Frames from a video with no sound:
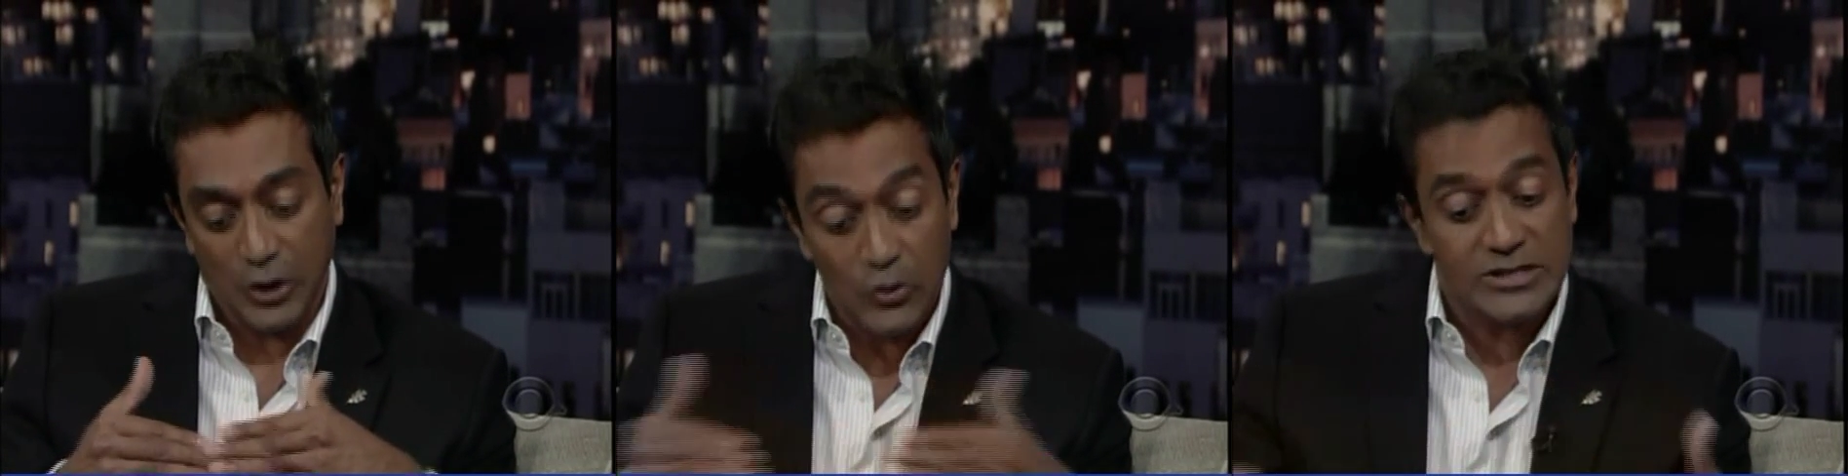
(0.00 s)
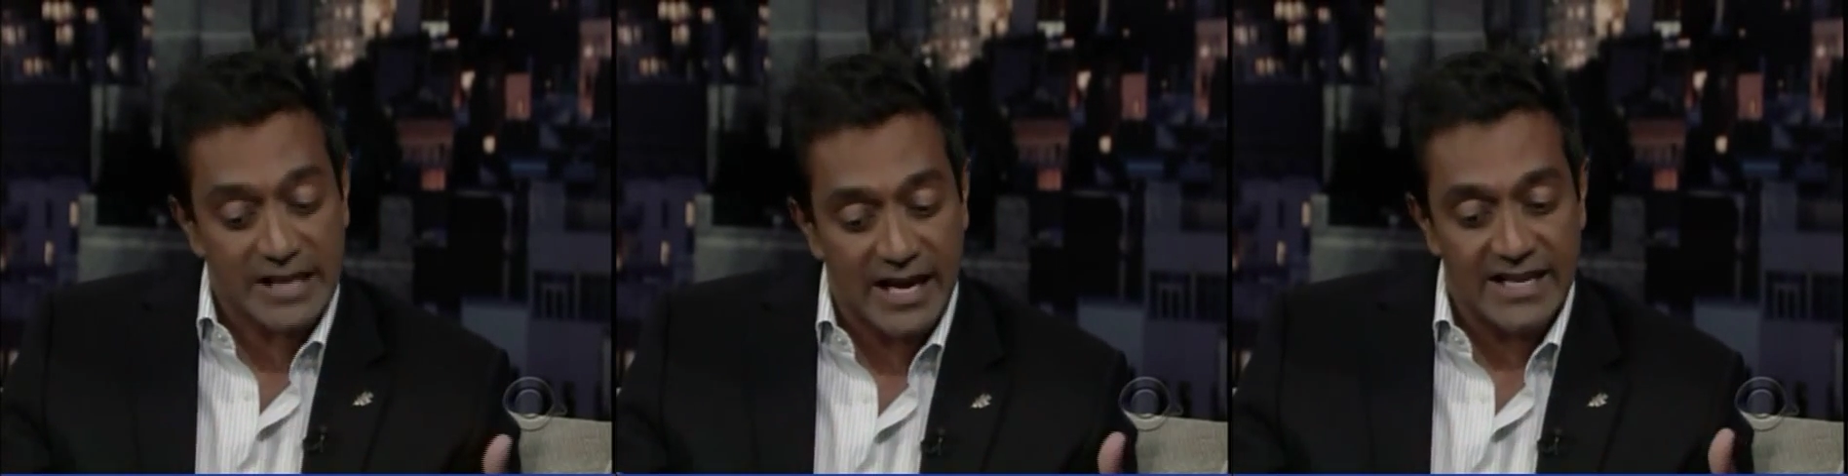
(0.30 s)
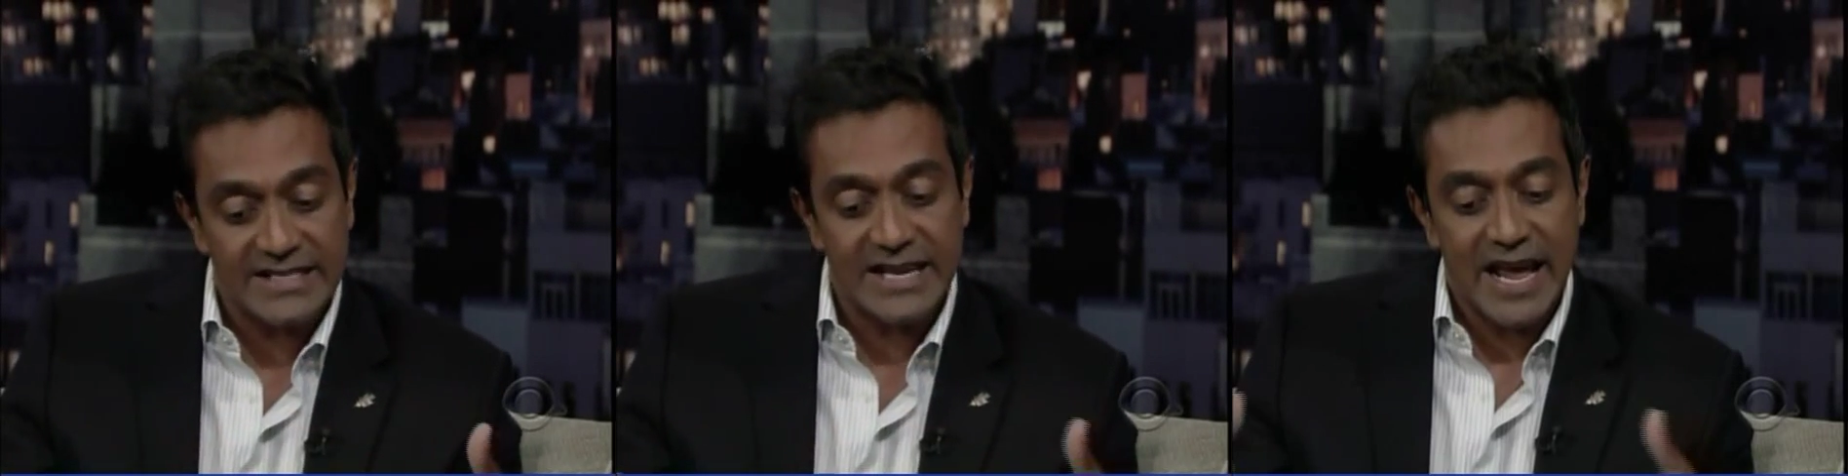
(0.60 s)

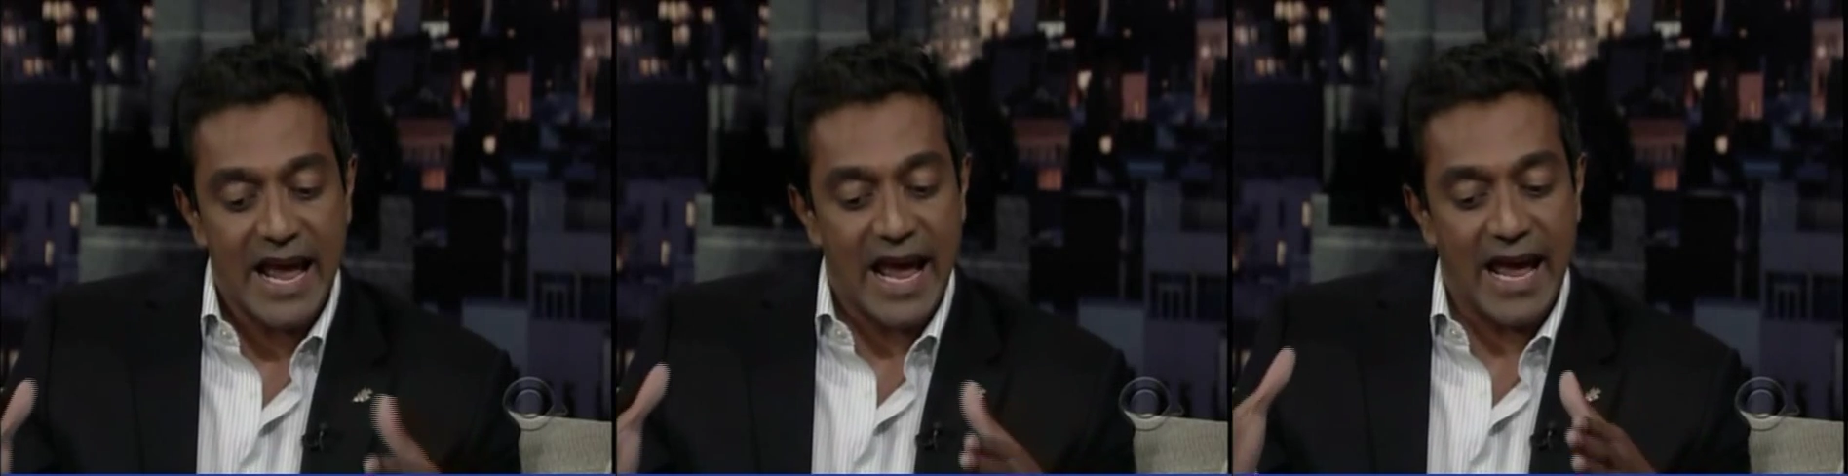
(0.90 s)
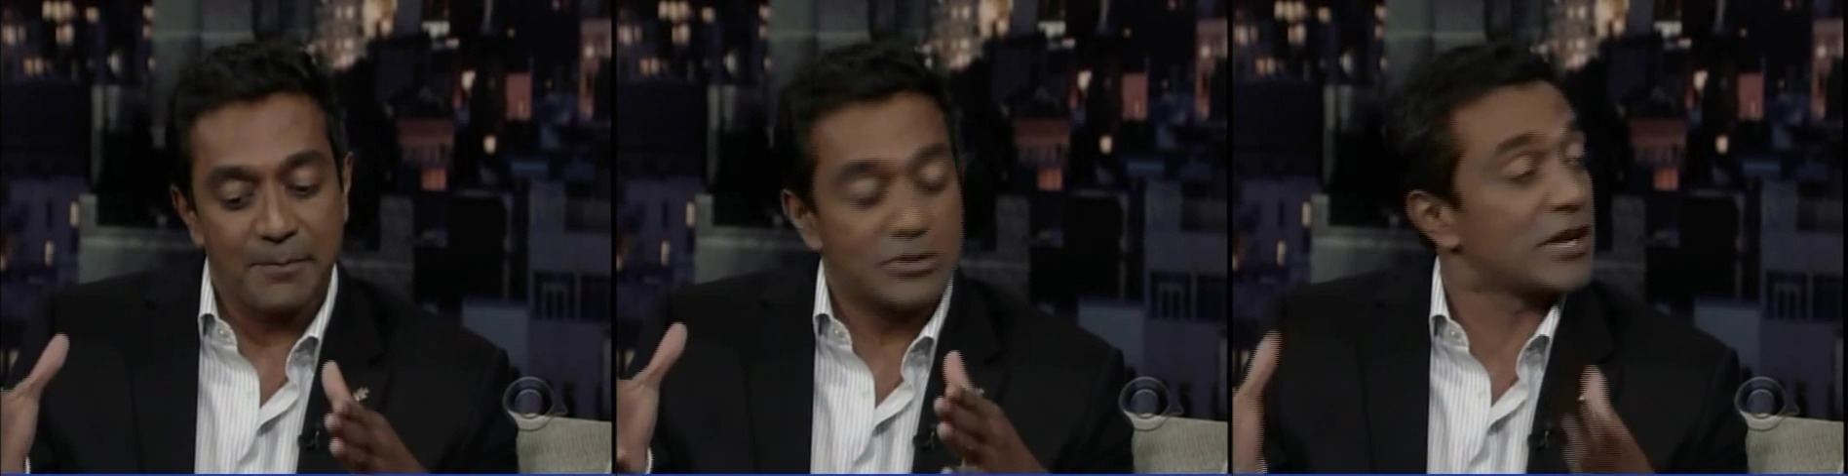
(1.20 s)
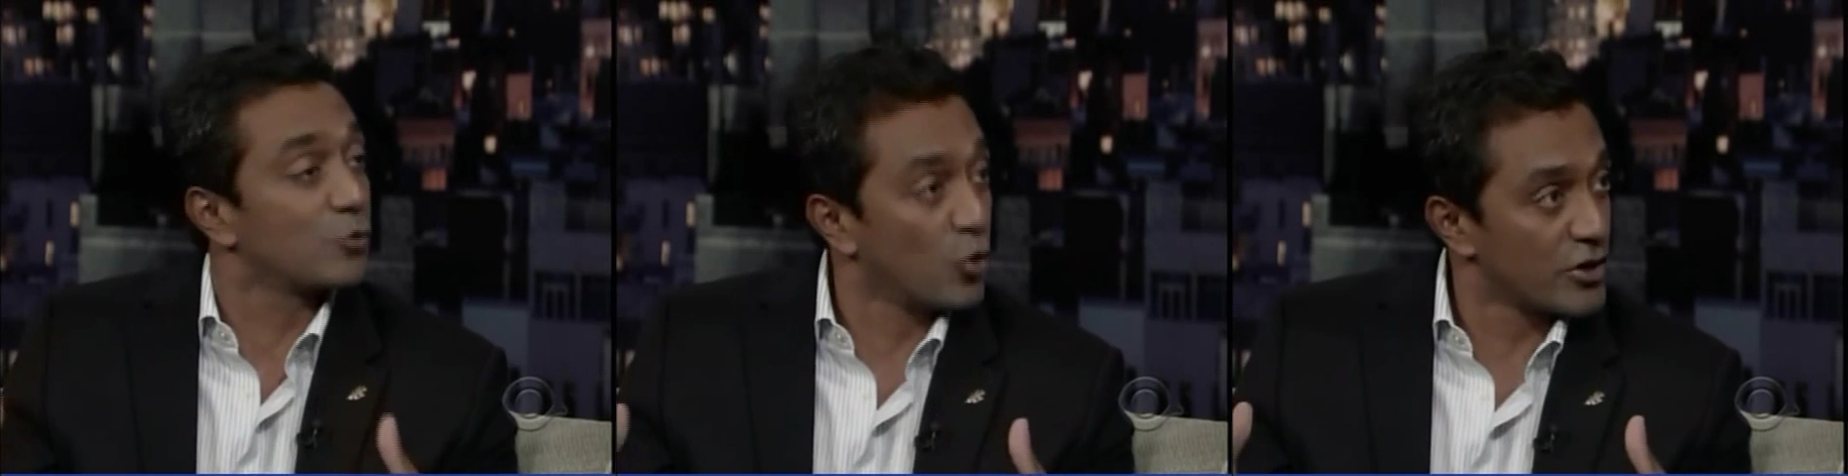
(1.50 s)
coastlines, and
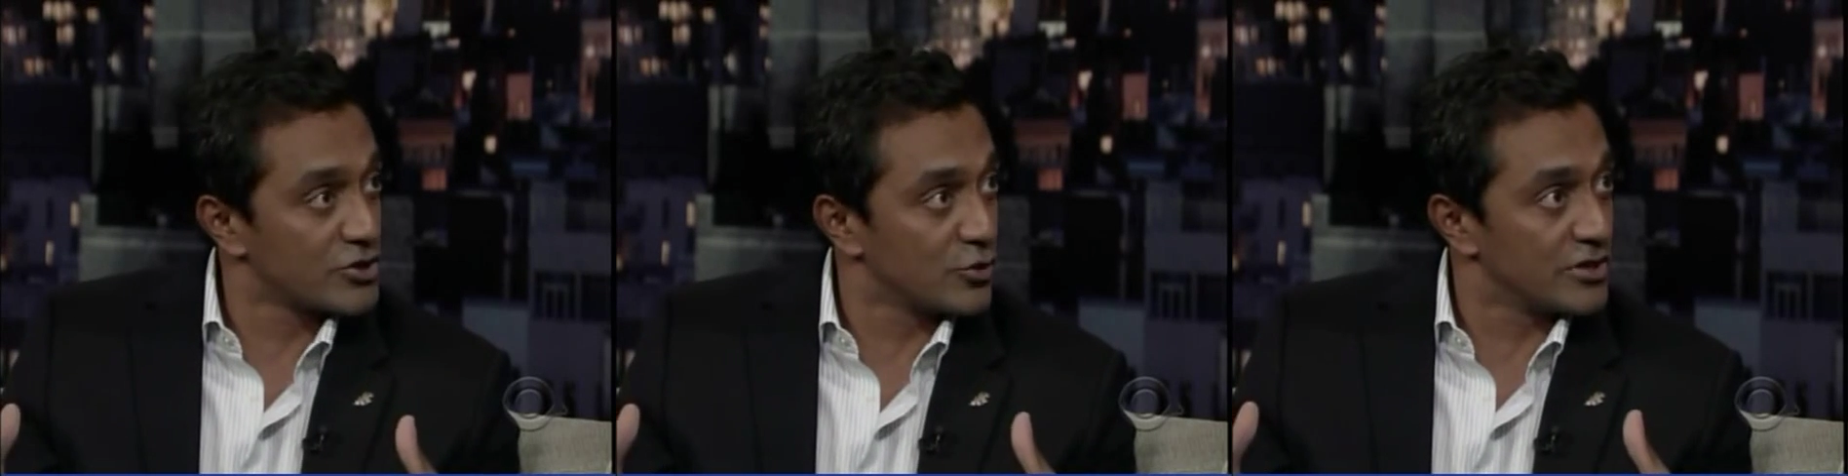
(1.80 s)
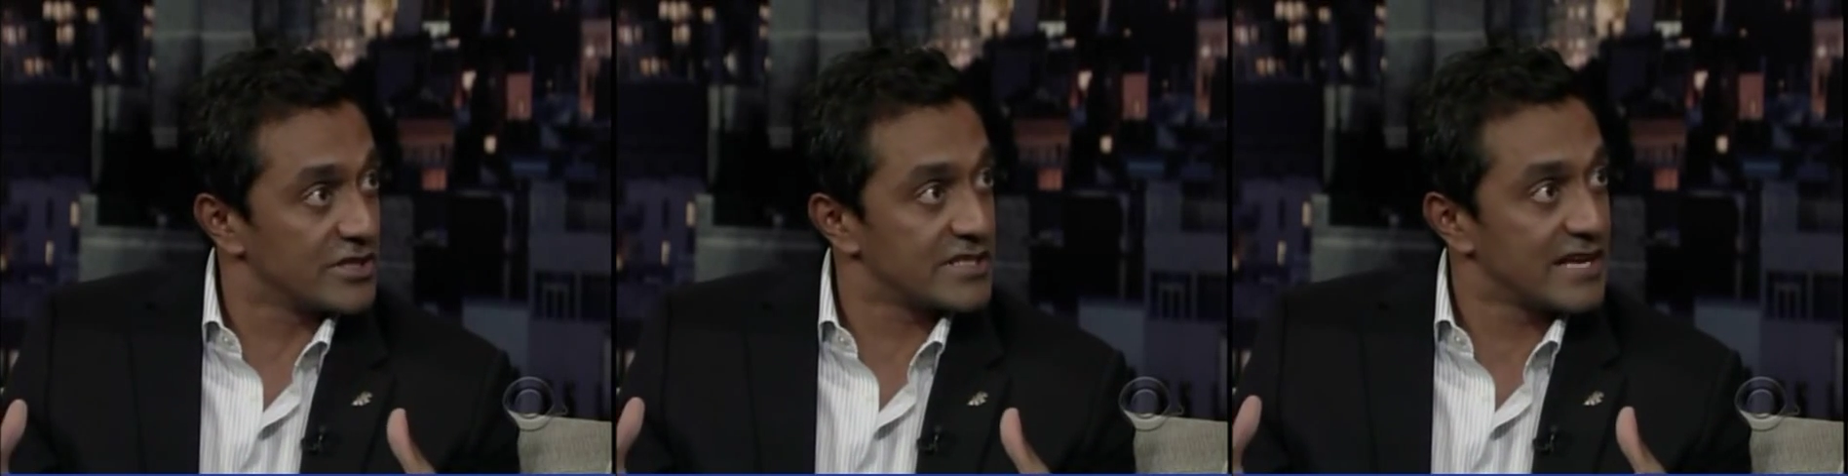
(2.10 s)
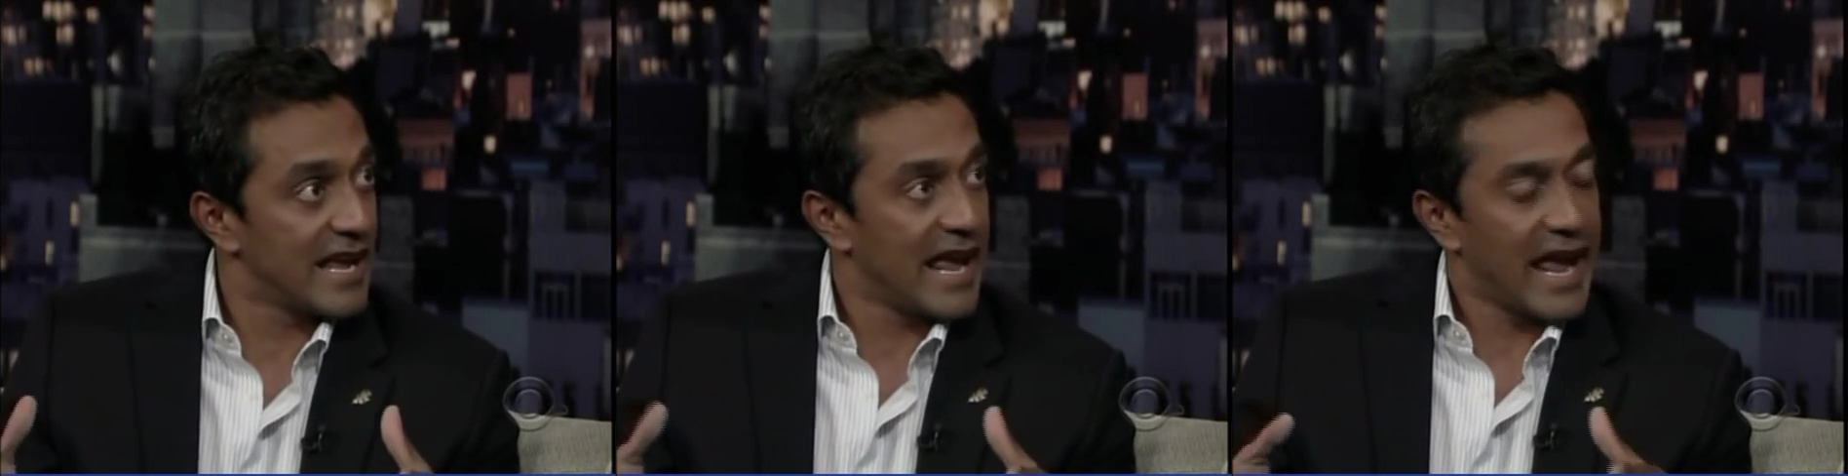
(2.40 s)
protect water sources